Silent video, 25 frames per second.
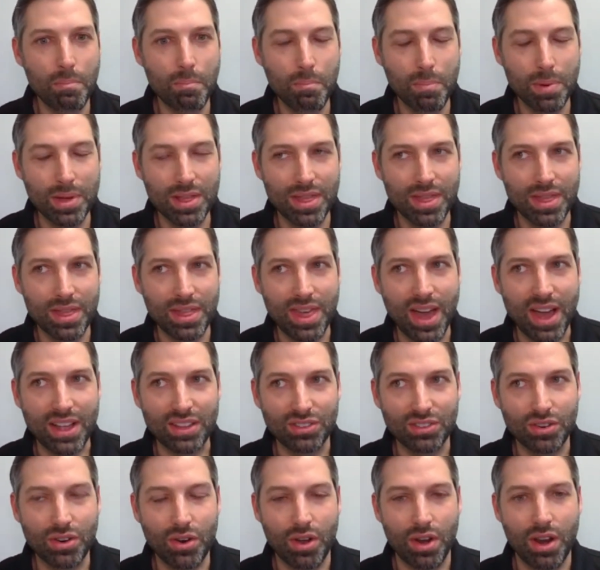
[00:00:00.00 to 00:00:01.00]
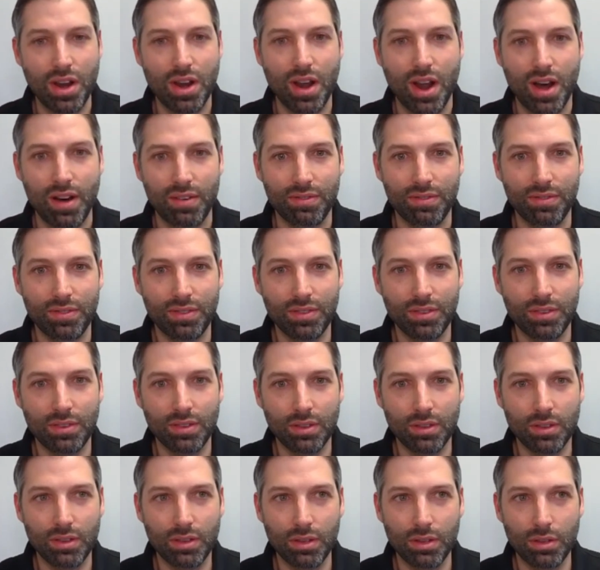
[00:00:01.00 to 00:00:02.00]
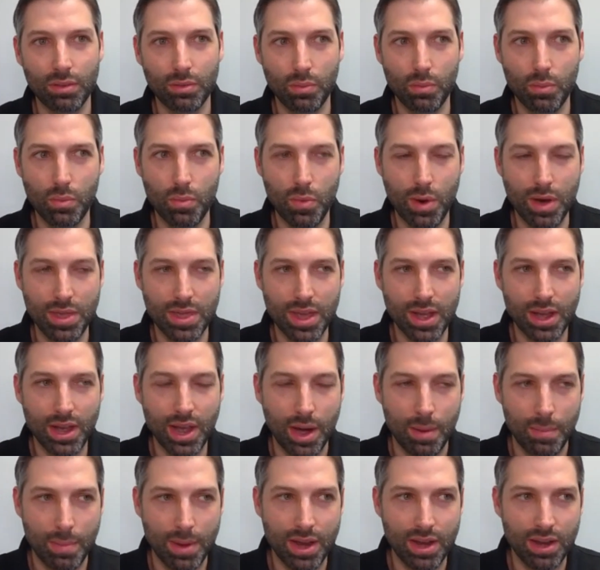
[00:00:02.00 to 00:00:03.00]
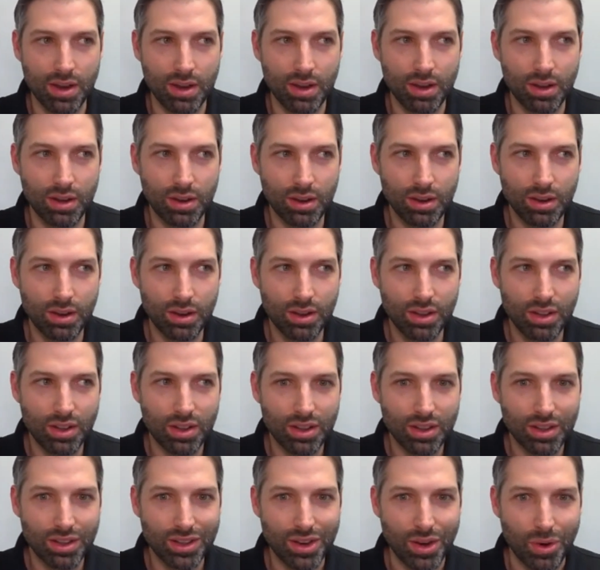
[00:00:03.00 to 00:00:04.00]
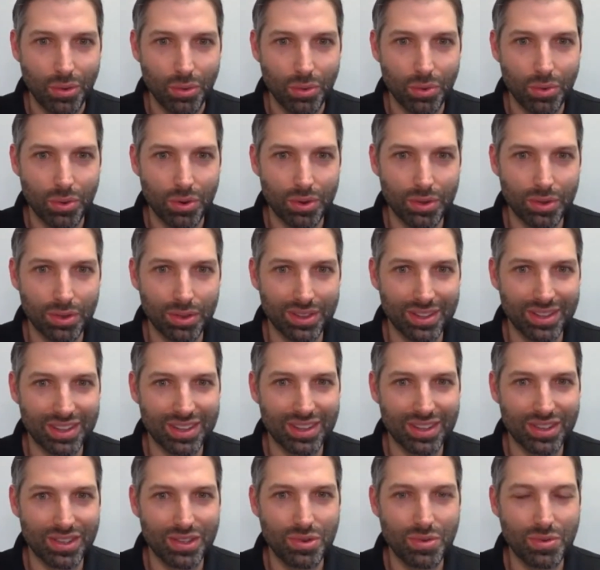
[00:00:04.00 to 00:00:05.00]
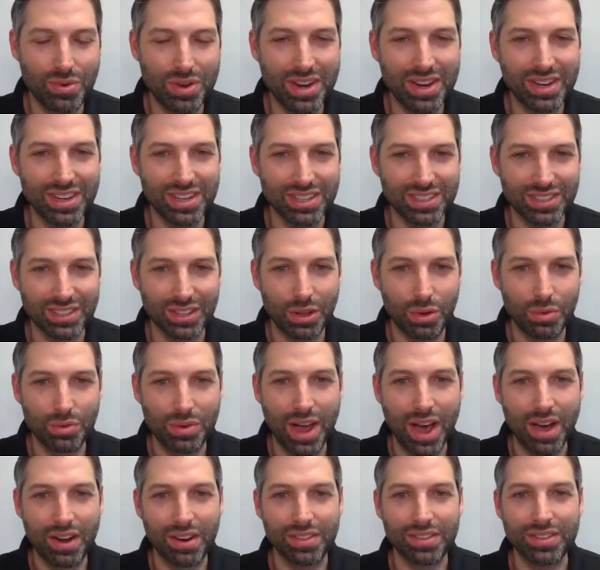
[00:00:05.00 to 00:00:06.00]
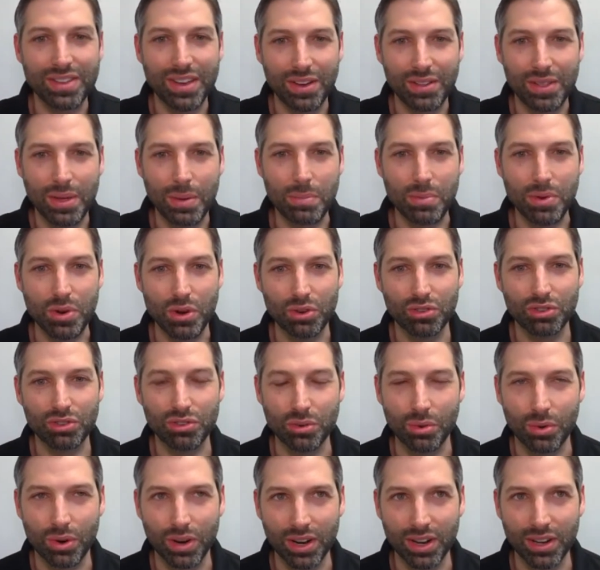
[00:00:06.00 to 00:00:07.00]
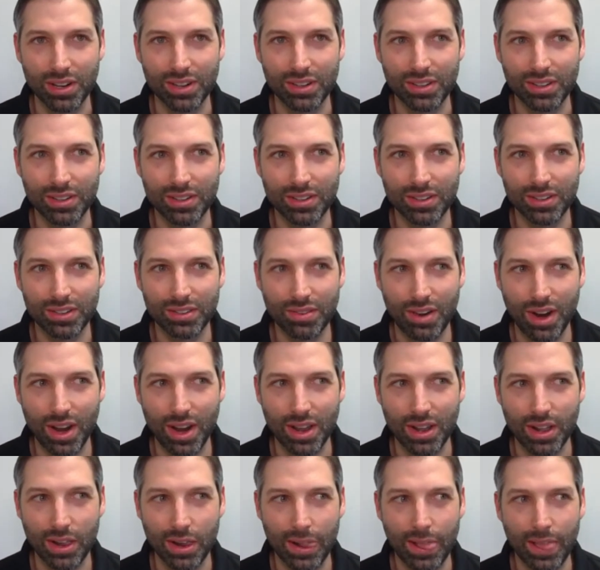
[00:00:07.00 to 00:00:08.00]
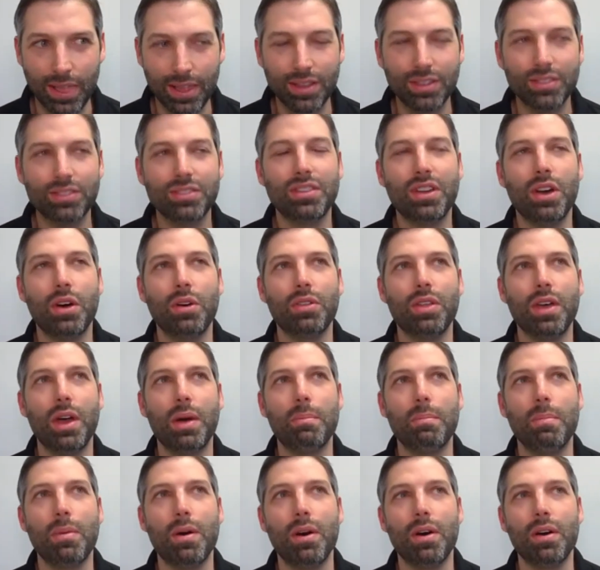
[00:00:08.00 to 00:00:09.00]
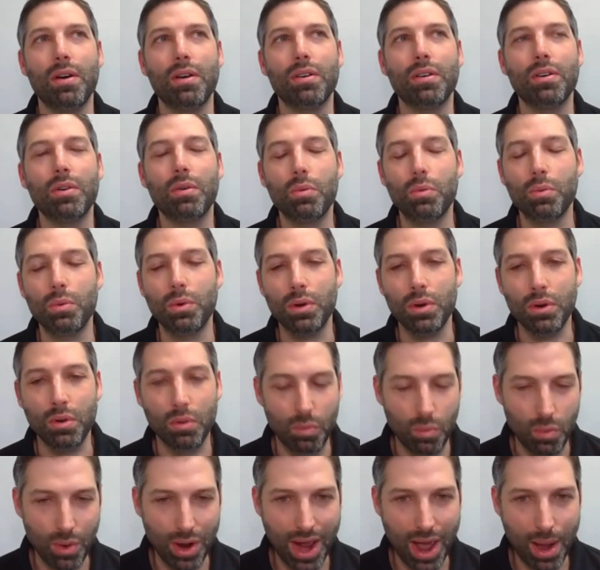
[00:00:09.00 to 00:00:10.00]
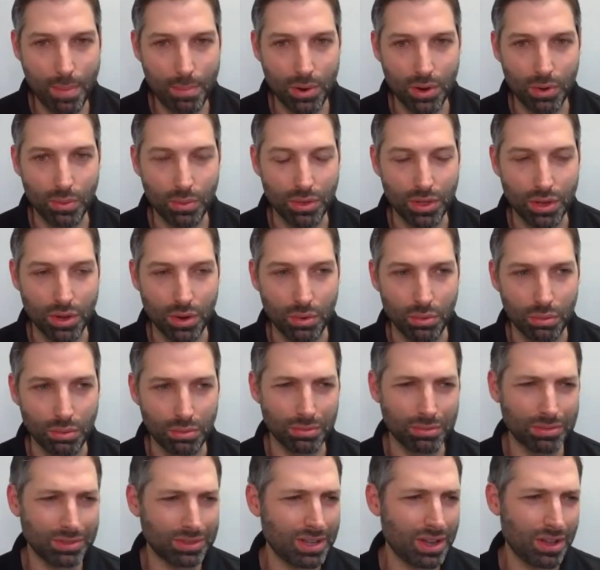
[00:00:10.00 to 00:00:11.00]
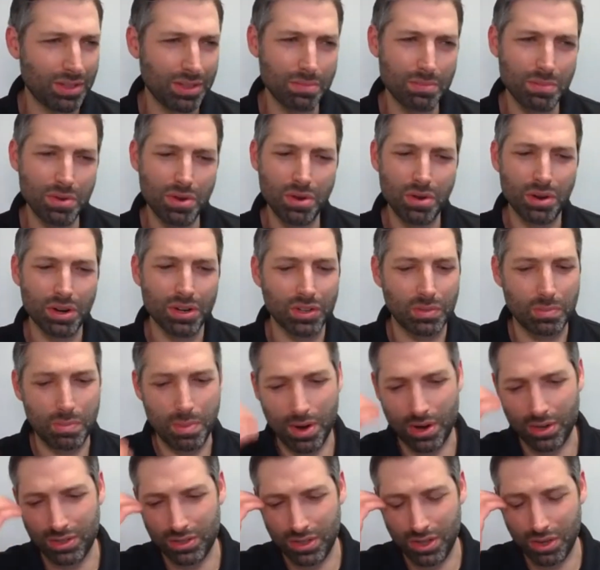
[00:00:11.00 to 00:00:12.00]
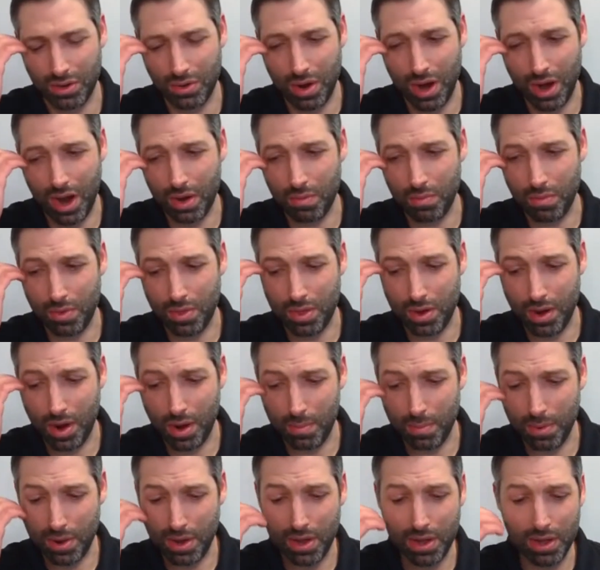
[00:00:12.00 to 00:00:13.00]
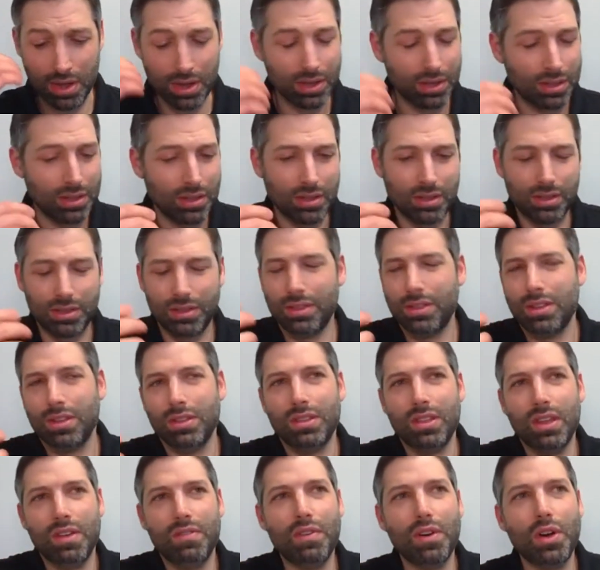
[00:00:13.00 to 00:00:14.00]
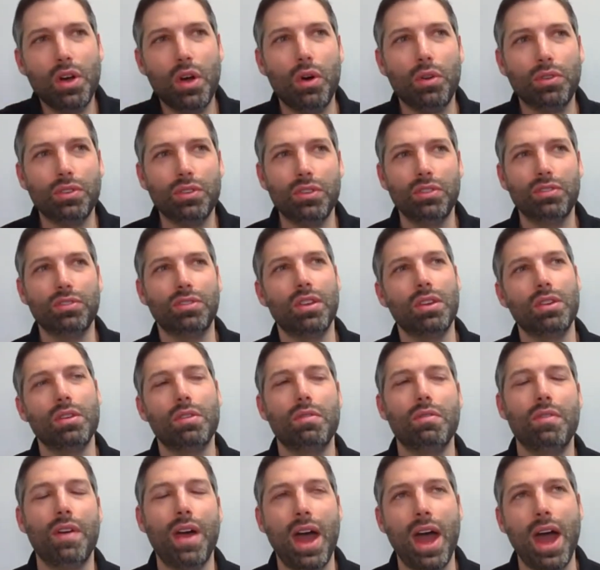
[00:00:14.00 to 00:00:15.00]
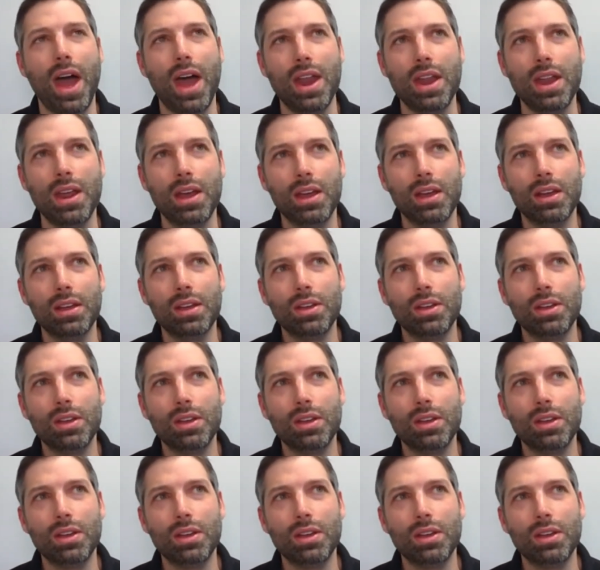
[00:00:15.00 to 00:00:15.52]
But that's not enough. When they come in, you need to slow down and tell them your story, right? Tell them what happened with you. Tell them your experience that you had with therapy, the difficulties that you've had,